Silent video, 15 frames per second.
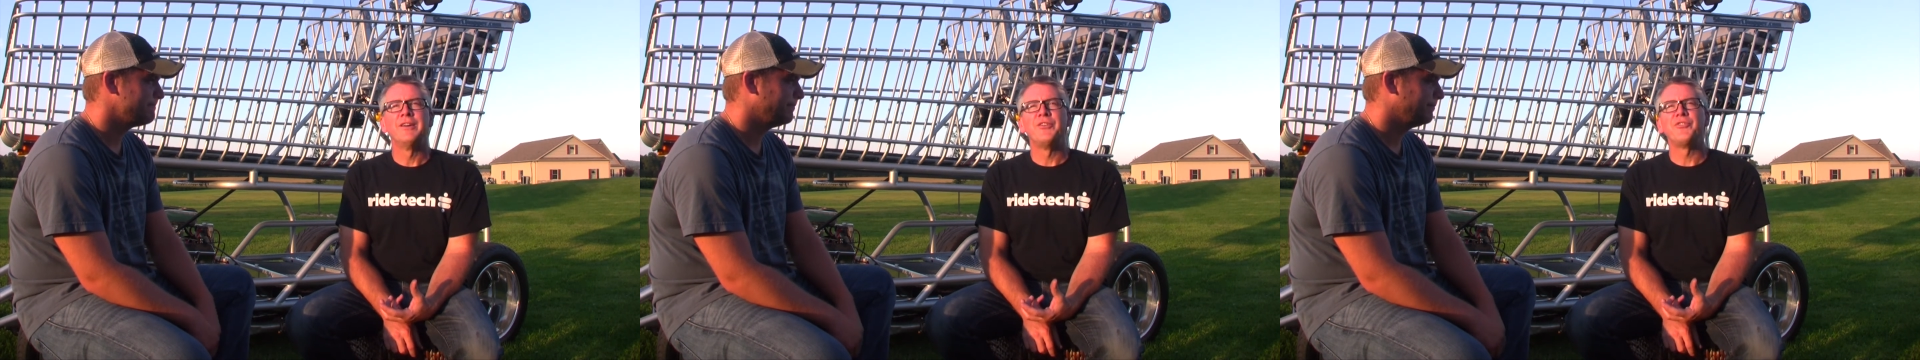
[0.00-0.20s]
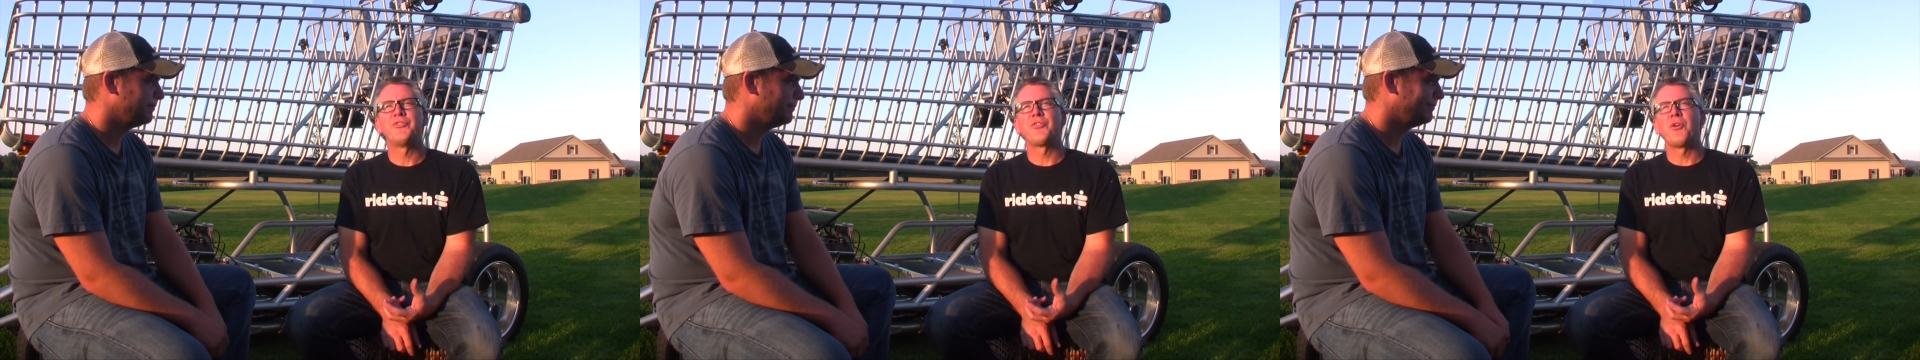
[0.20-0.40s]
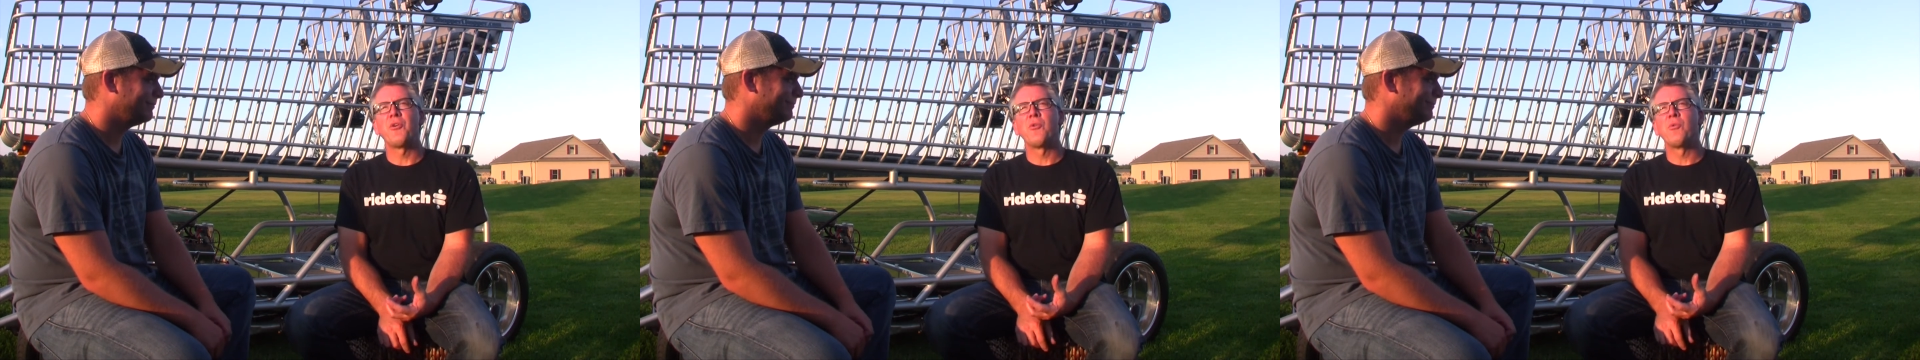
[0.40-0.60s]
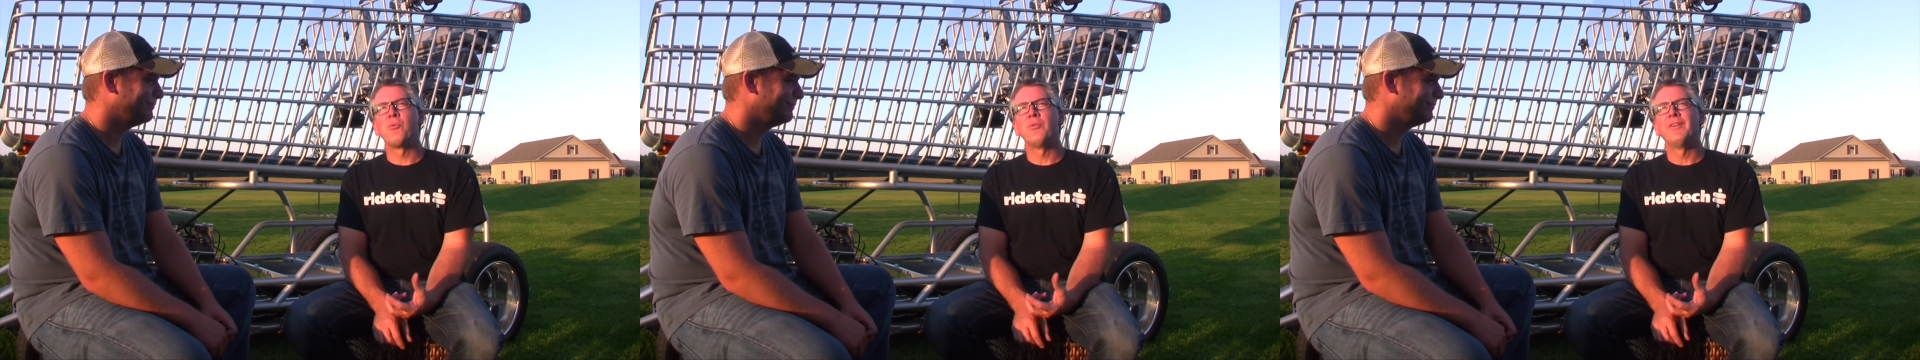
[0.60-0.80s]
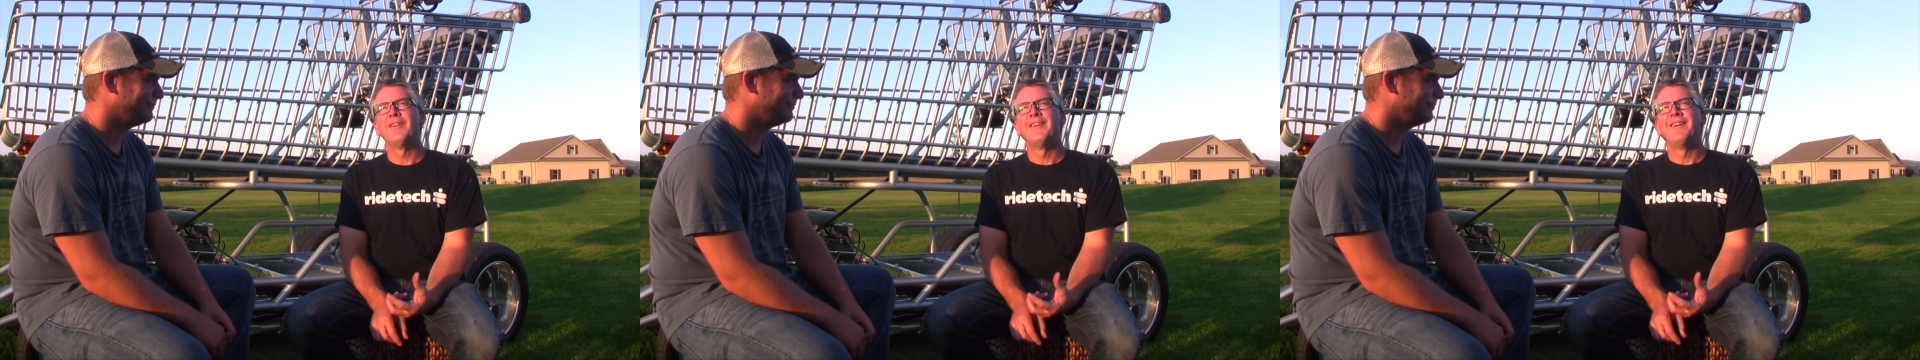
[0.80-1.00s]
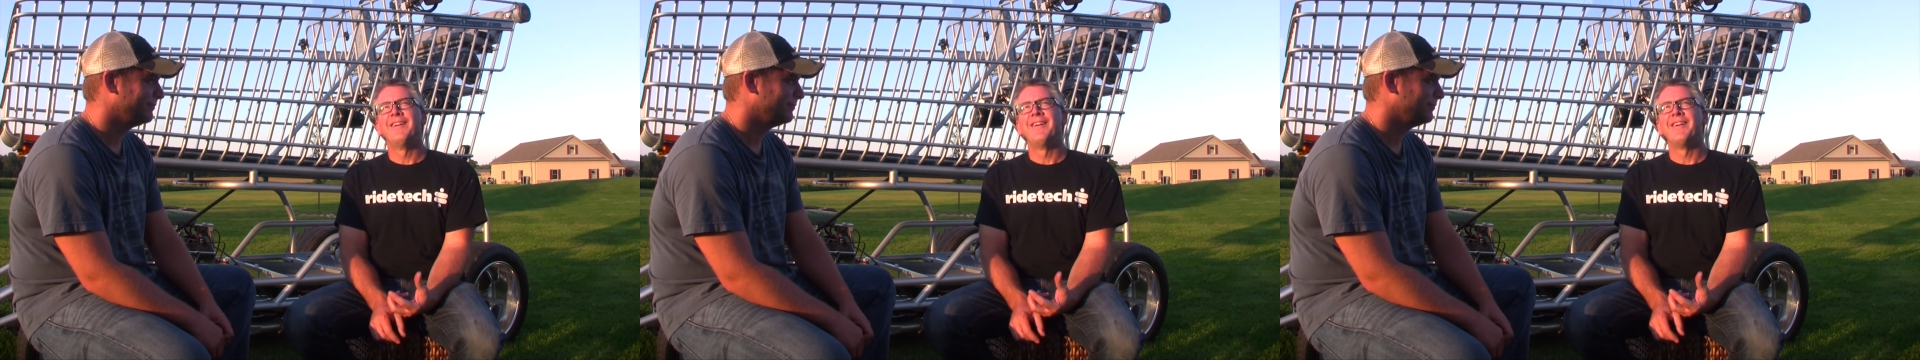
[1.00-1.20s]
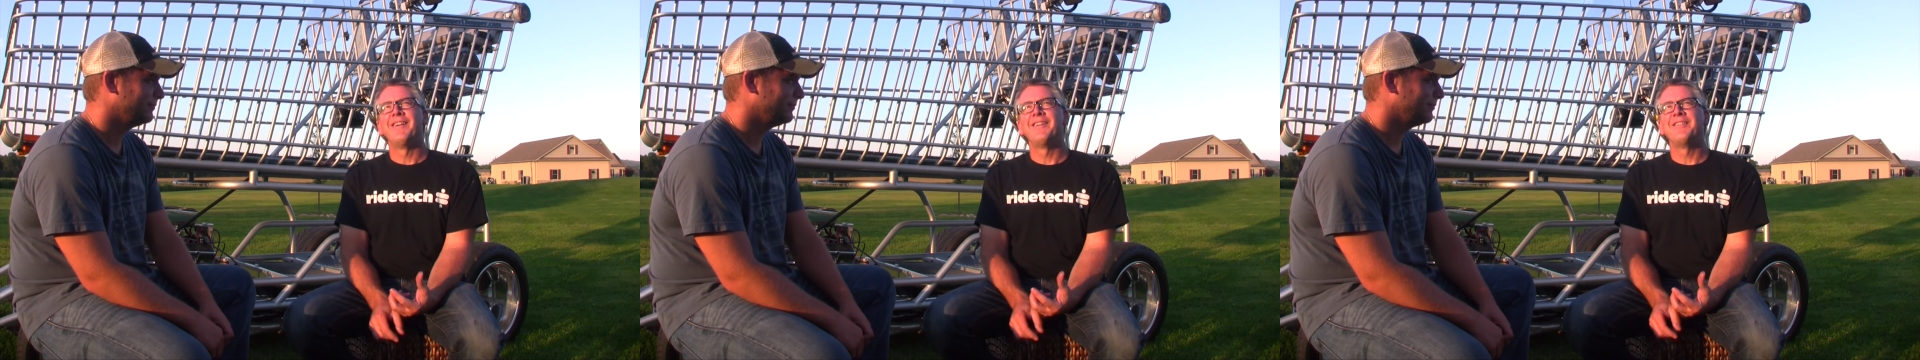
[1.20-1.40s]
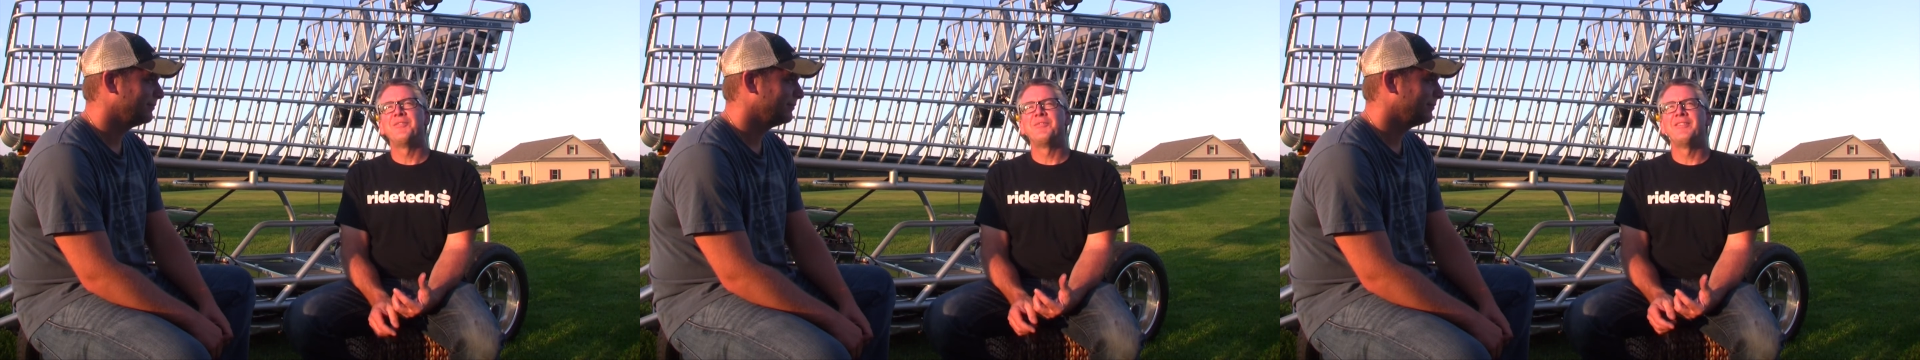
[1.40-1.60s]
So
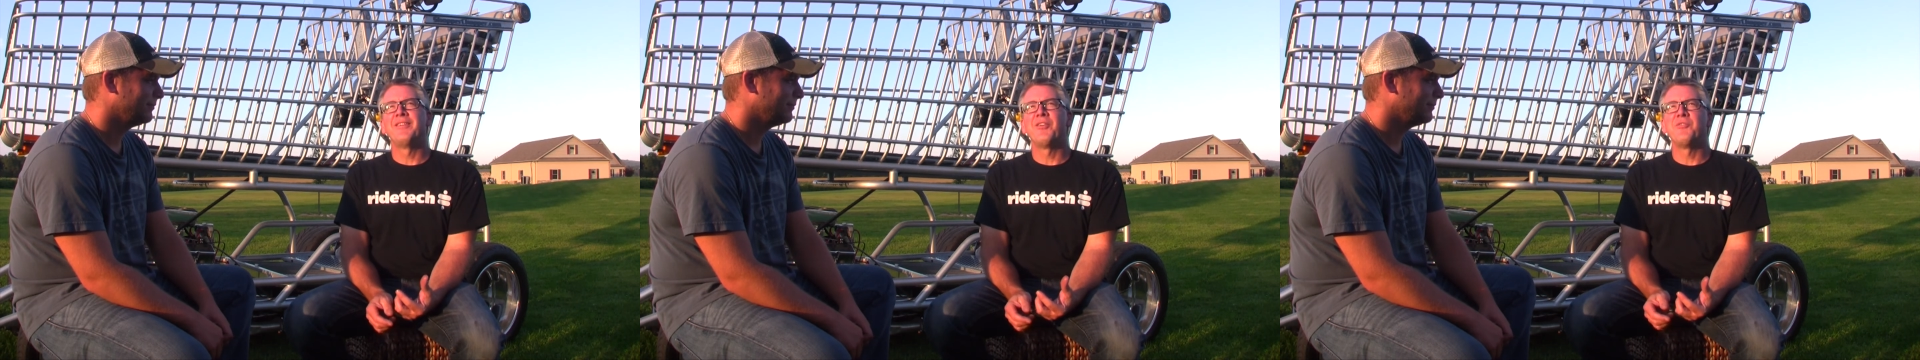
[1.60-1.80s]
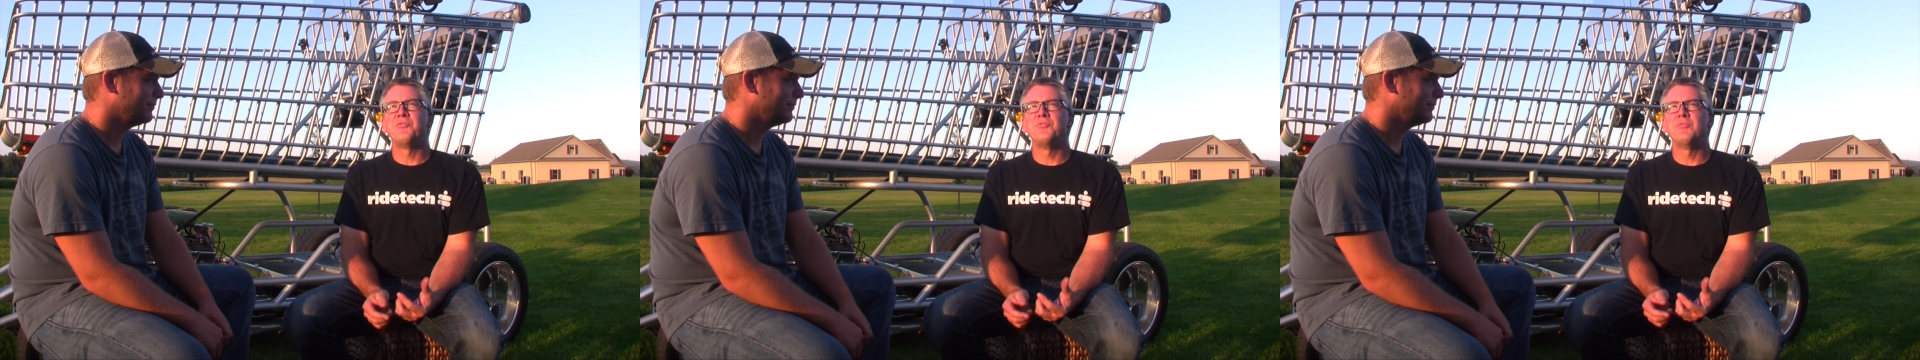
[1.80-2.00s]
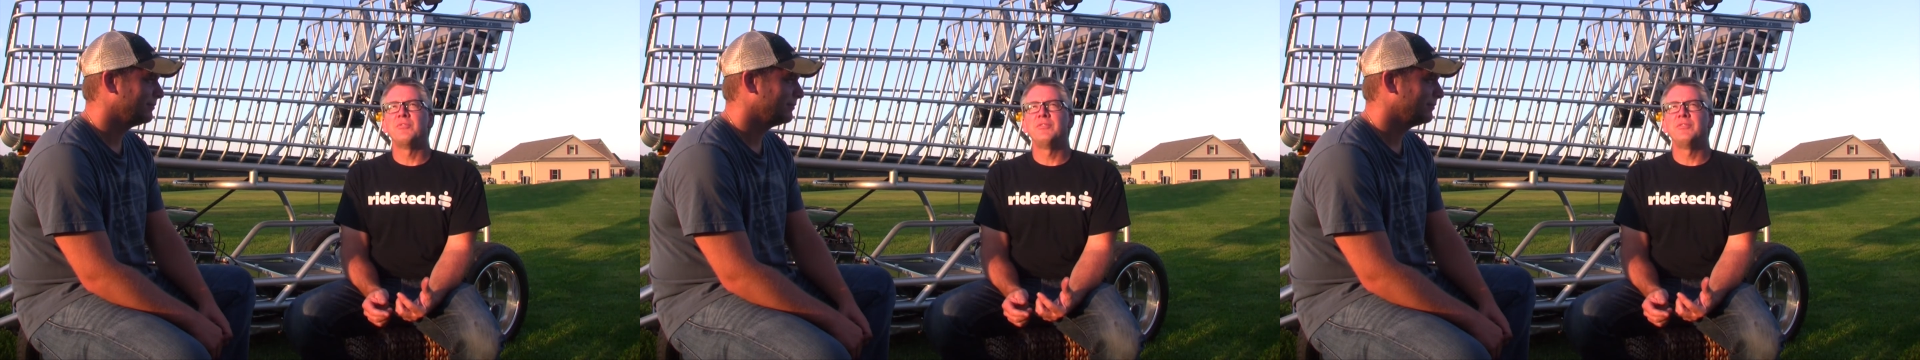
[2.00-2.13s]
you know, you,